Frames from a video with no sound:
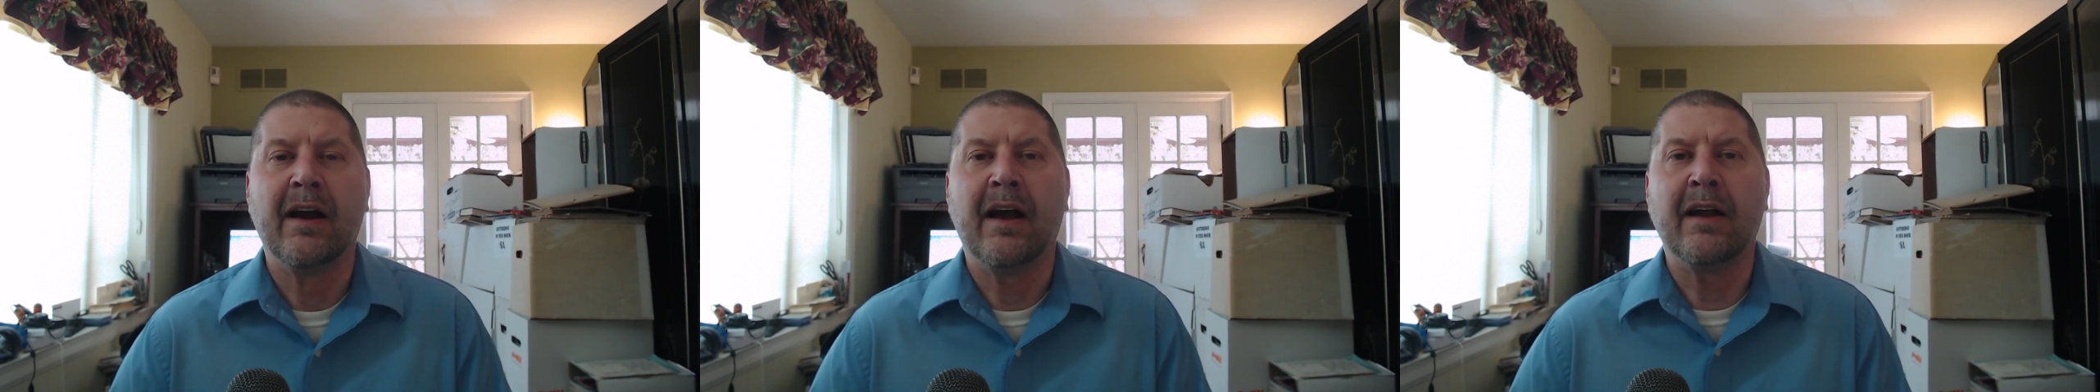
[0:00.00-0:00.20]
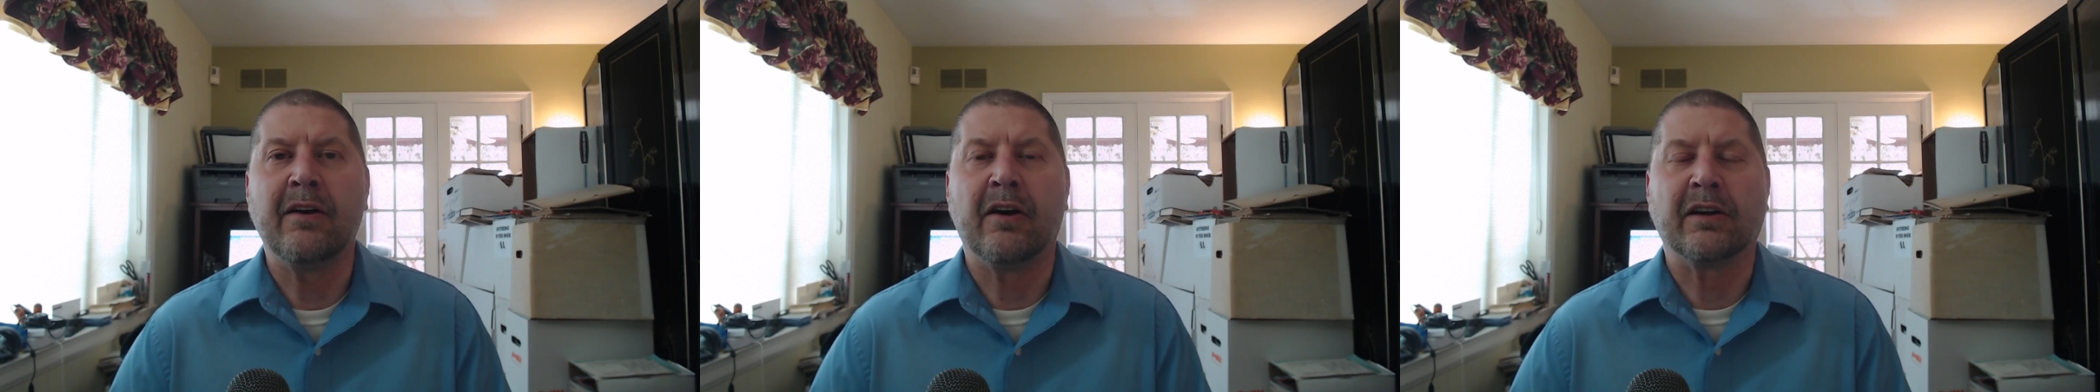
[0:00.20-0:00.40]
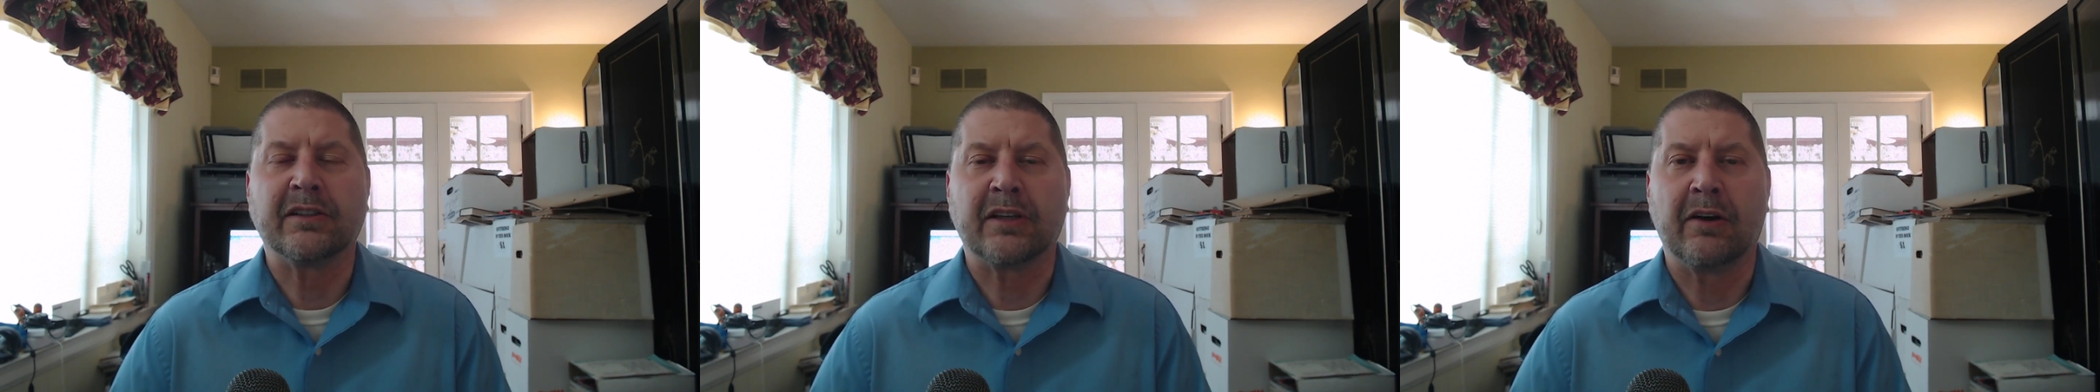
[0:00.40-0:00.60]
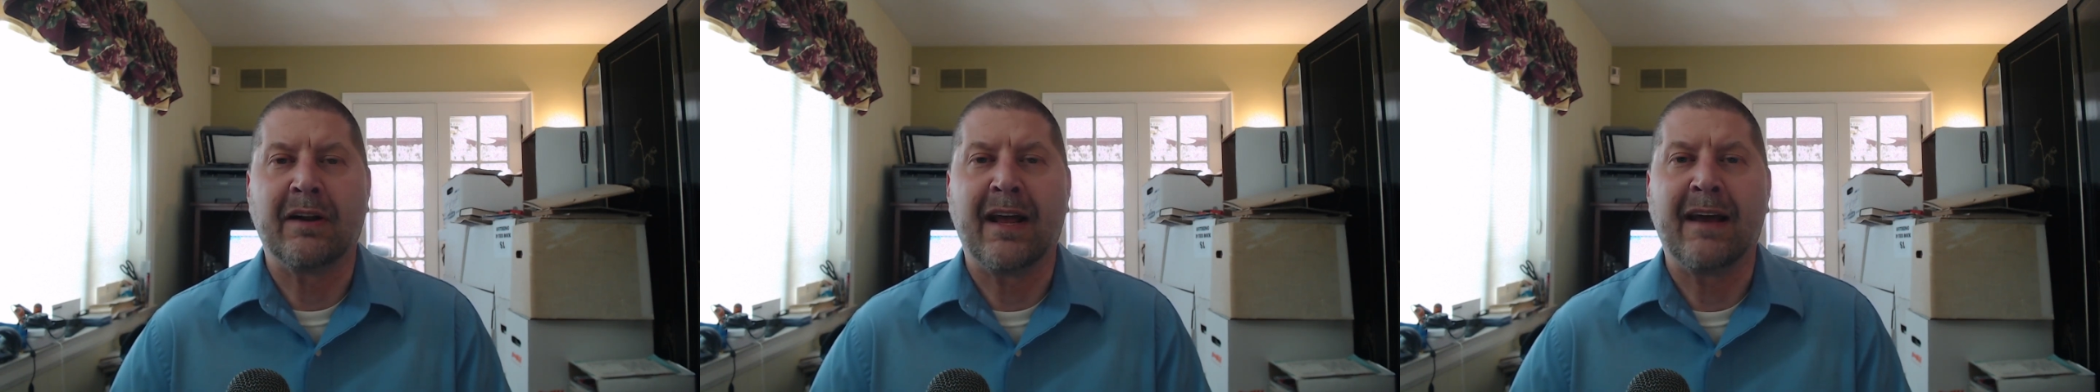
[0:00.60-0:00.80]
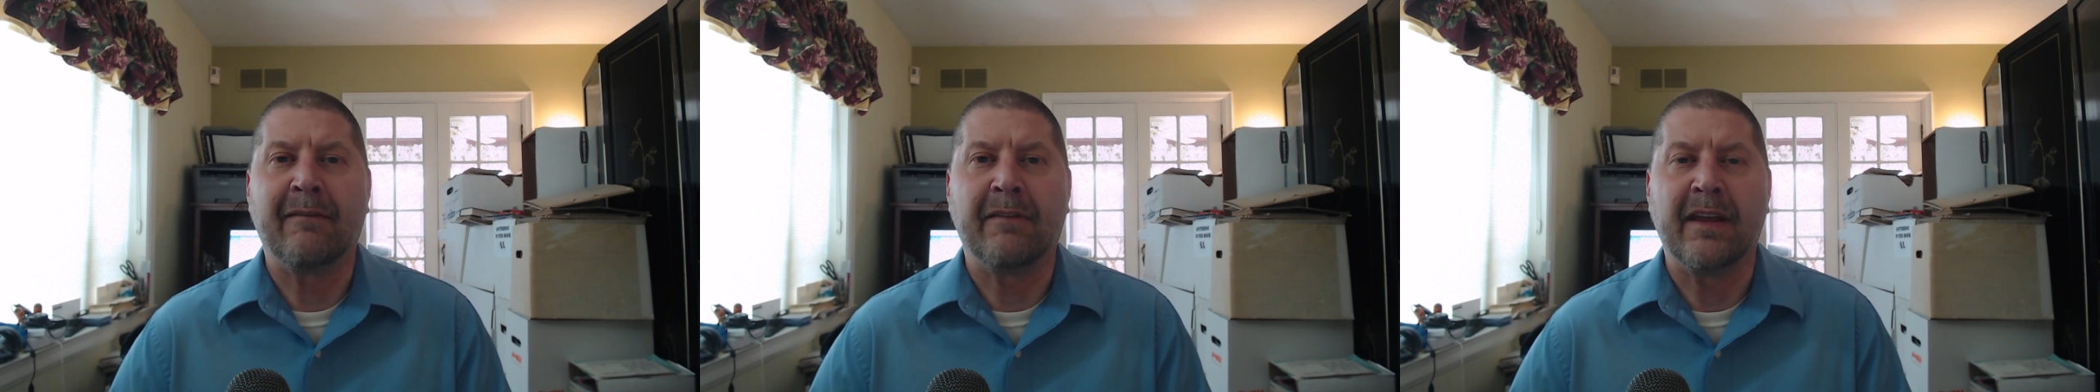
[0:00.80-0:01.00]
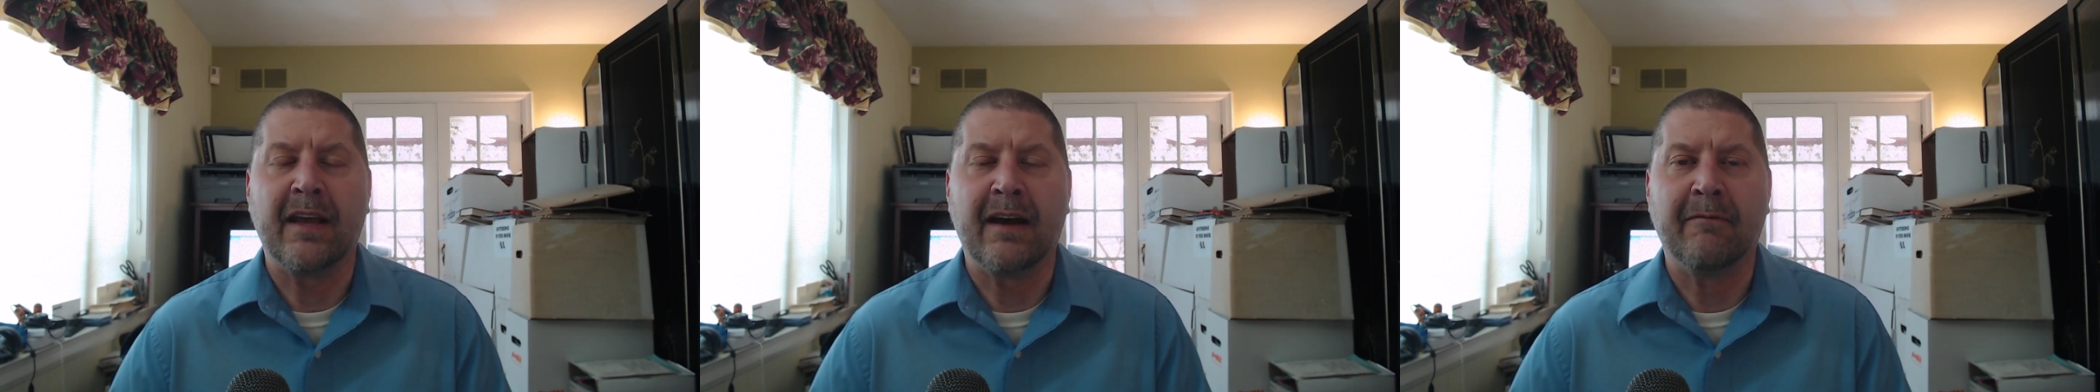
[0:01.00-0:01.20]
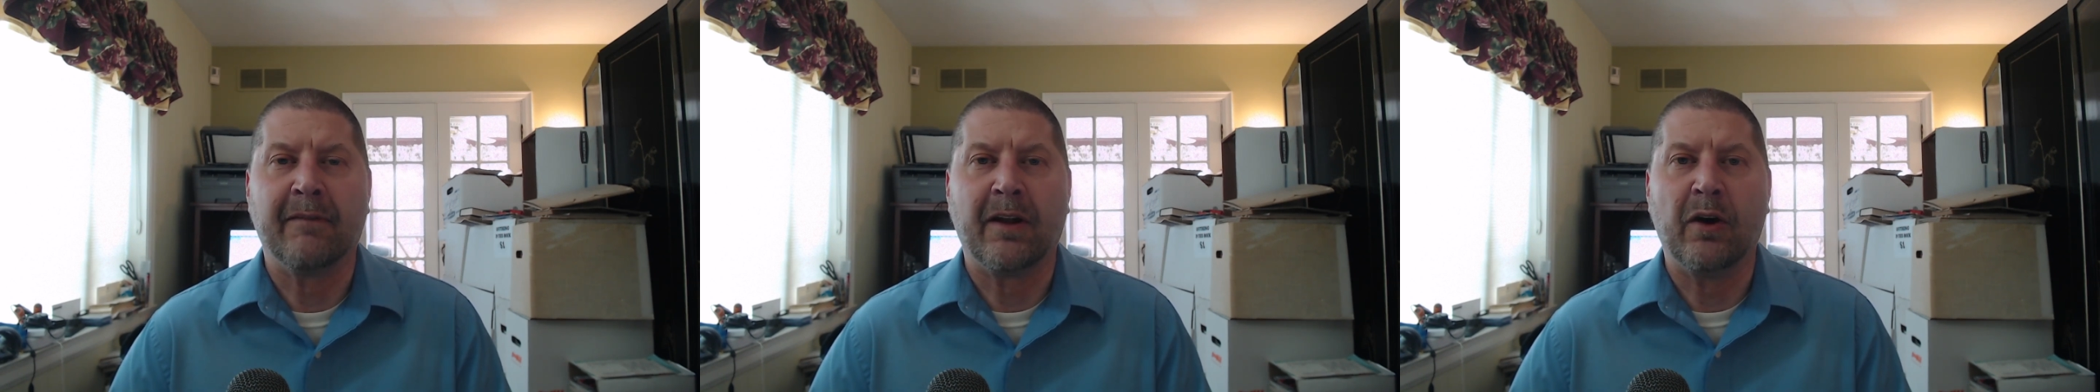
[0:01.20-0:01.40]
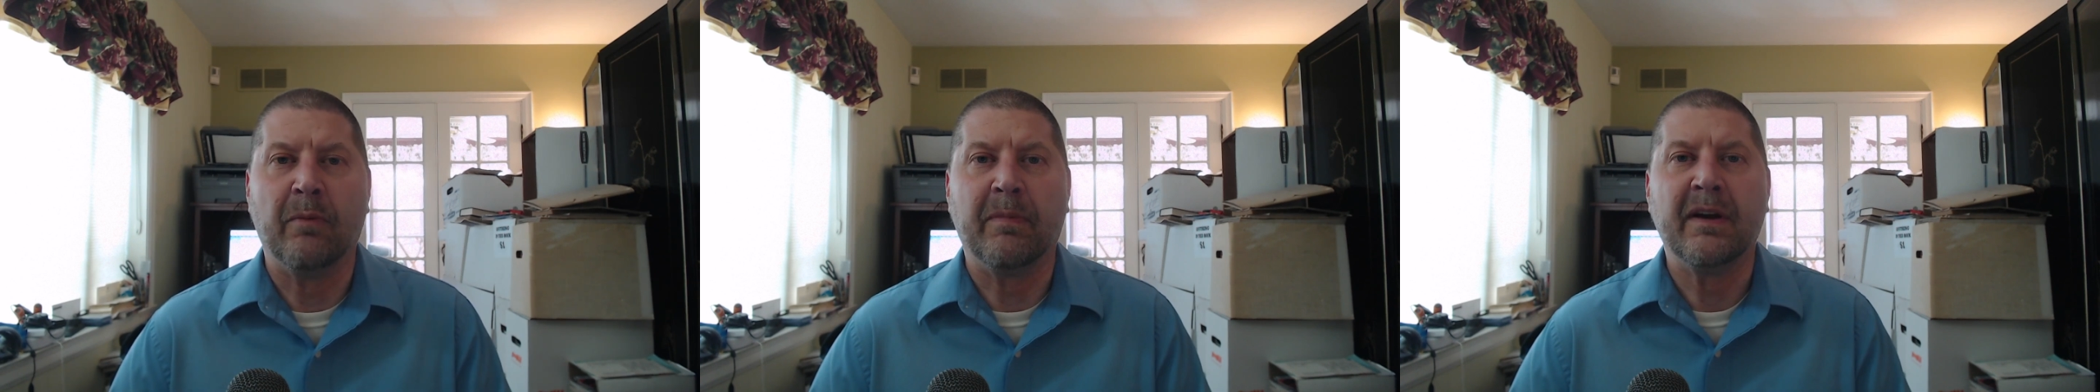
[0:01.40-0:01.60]
and you're also going to have the
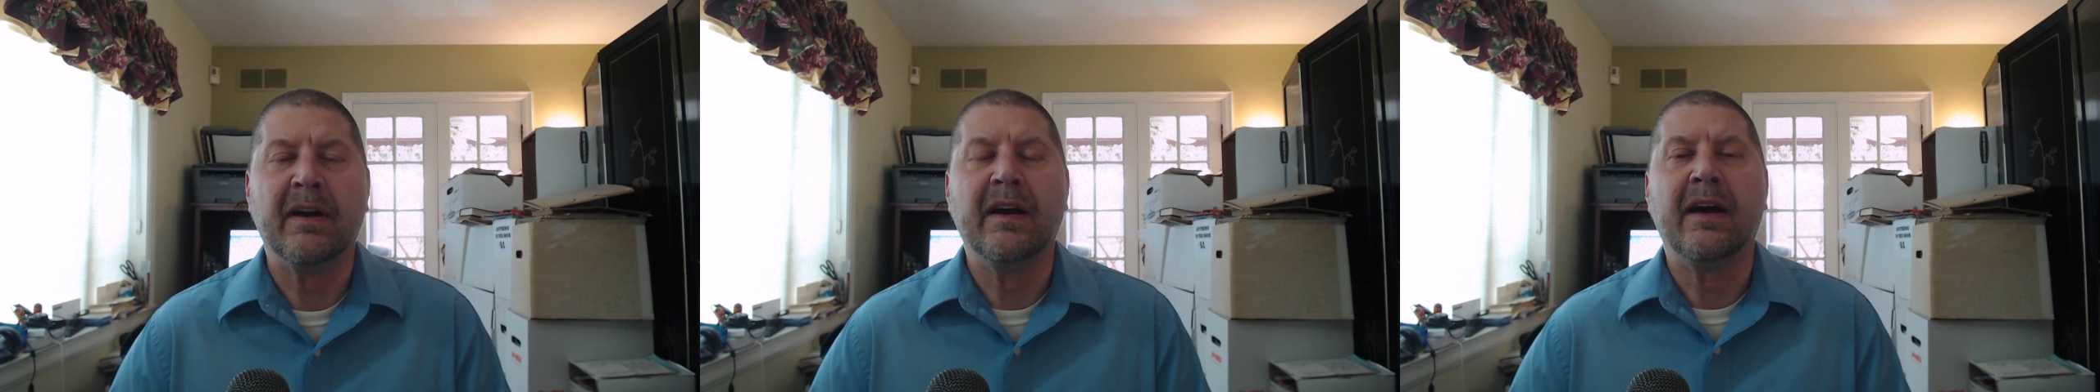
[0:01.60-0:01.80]
envelope.